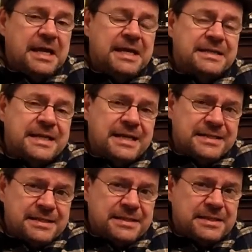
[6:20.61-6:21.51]
it
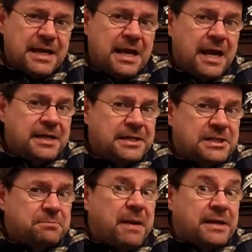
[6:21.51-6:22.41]
isn't an
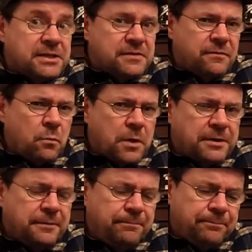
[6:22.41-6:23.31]
expensive
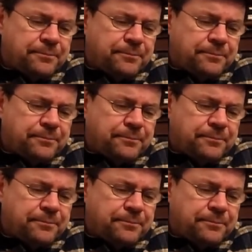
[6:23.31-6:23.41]
one.